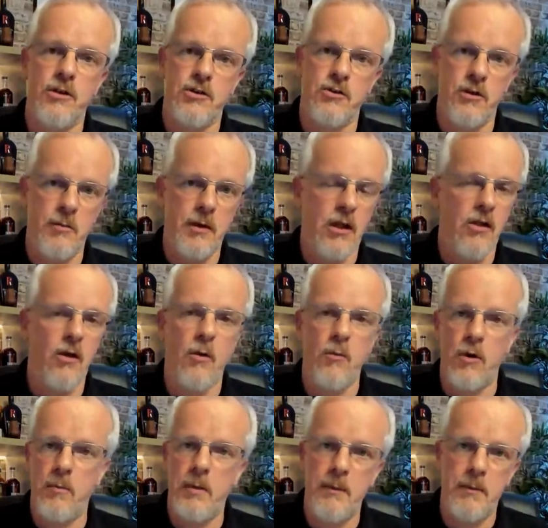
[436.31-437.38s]
There's going to be a lot
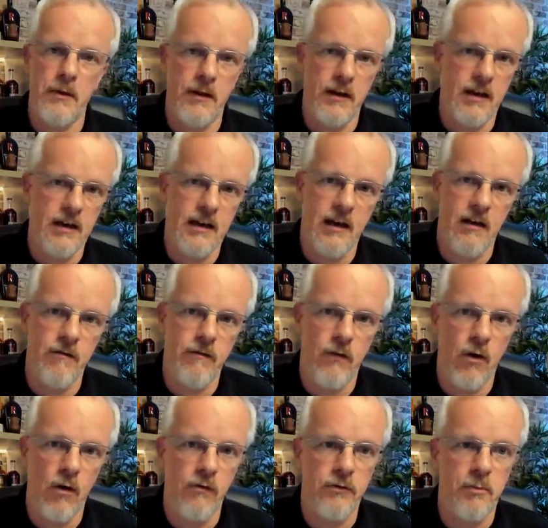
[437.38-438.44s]
more people that can get
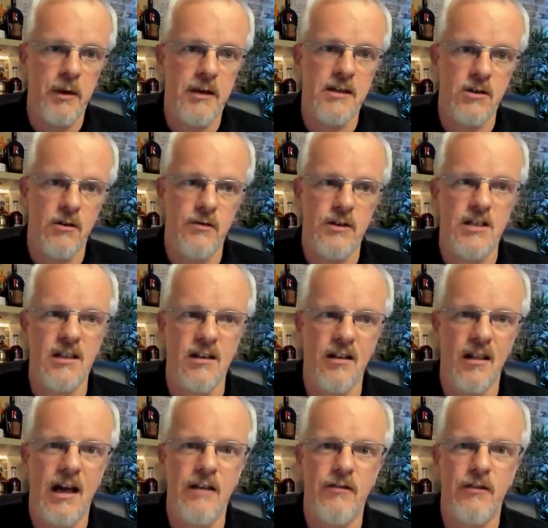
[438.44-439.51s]
involved because obviously
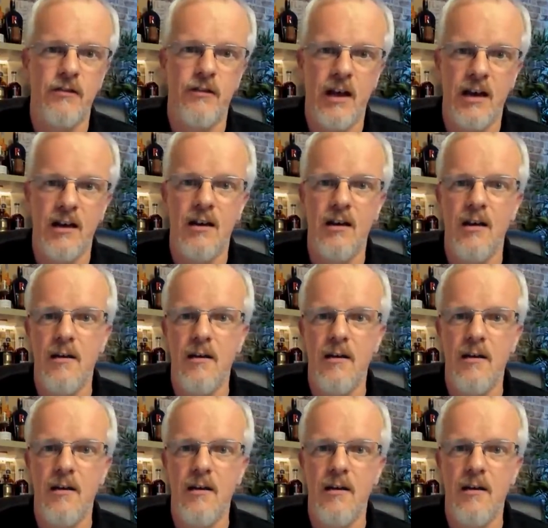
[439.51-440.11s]
the live event,